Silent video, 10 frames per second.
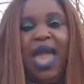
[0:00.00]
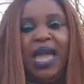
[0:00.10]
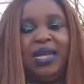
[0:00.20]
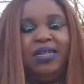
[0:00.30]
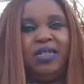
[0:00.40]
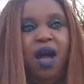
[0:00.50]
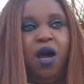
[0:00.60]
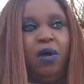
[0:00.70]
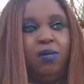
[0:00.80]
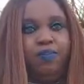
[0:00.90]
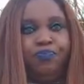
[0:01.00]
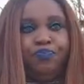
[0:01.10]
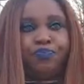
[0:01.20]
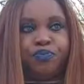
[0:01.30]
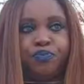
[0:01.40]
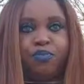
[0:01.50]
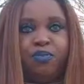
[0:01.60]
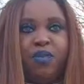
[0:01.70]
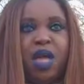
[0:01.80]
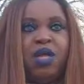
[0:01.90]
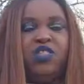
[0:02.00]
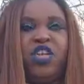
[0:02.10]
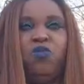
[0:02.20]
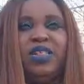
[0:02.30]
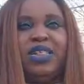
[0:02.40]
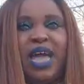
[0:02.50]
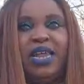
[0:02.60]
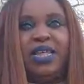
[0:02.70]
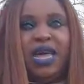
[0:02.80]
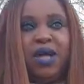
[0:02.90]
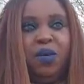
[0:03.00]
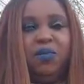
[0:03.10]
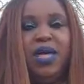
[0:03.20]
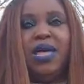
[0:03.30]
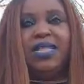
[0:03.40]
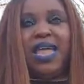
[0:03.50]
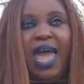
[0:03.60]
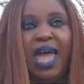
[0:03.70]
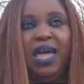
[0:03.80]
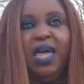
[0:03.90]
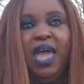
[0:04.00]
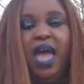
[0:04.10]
And um, she was telling him that,